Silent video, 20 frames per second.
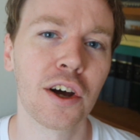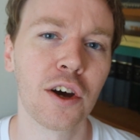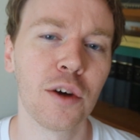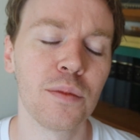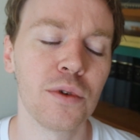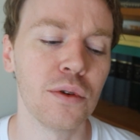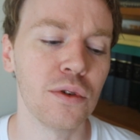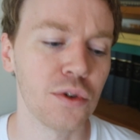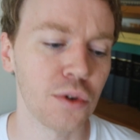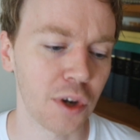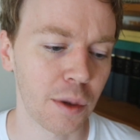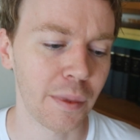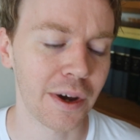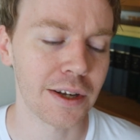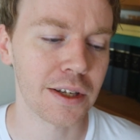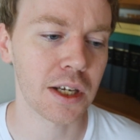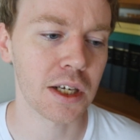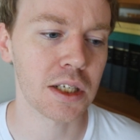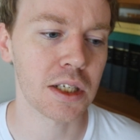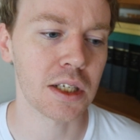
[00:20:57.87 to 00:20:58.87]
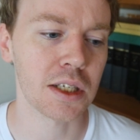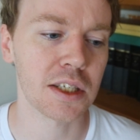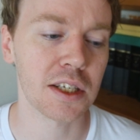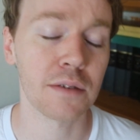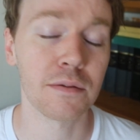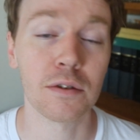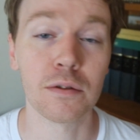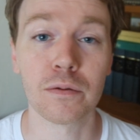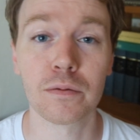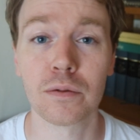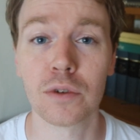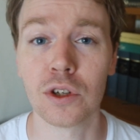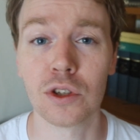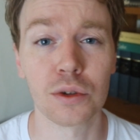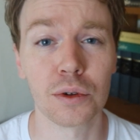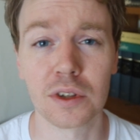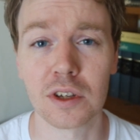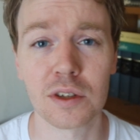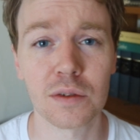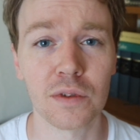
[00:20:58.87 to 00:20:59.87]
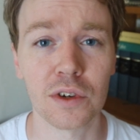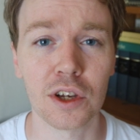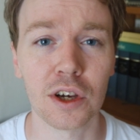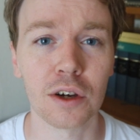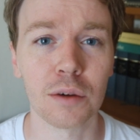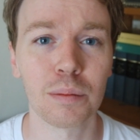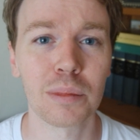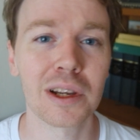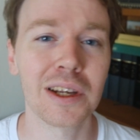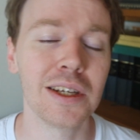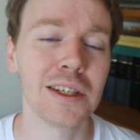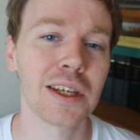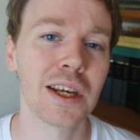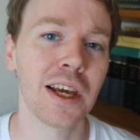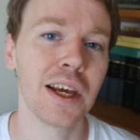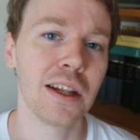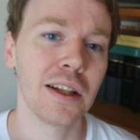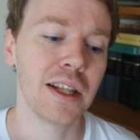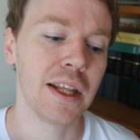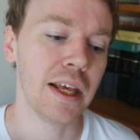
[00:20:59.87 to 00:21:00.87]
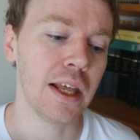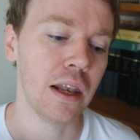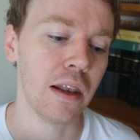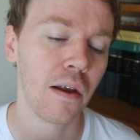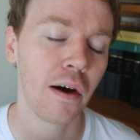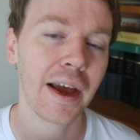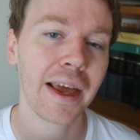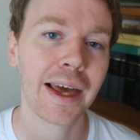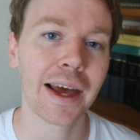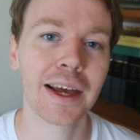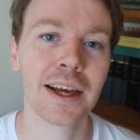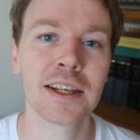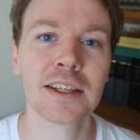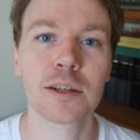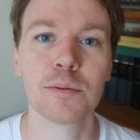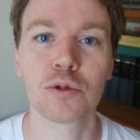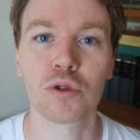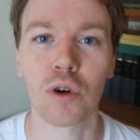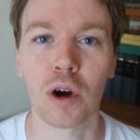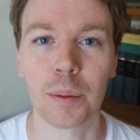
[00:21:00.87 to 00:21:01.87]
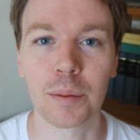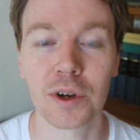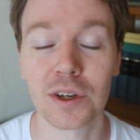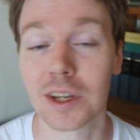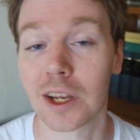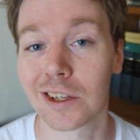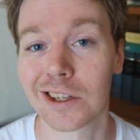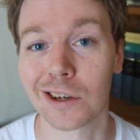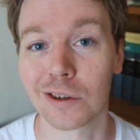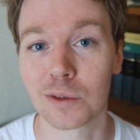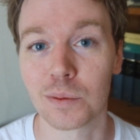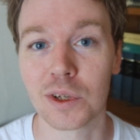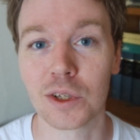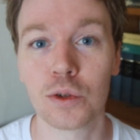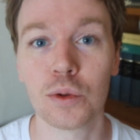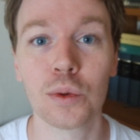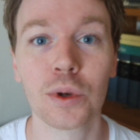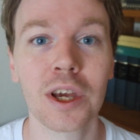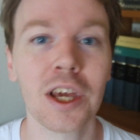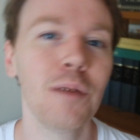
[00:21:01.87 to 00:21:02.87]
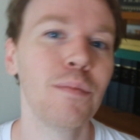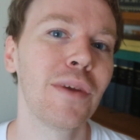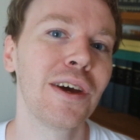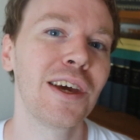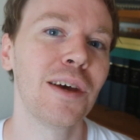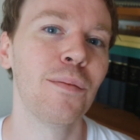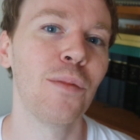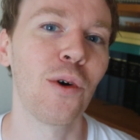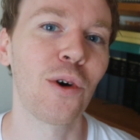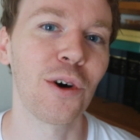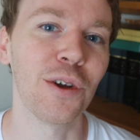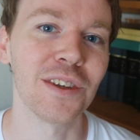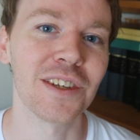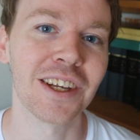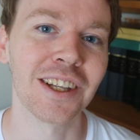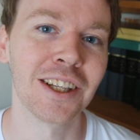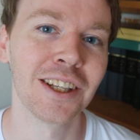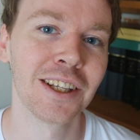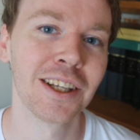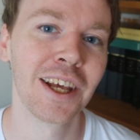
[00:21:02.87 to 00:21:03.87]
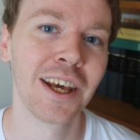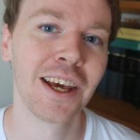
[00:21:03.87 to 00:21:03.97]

I hope you enjoy the meditations. If you've enjoyed this video, please hit the like and subscribe, because that tells me to keep making more content.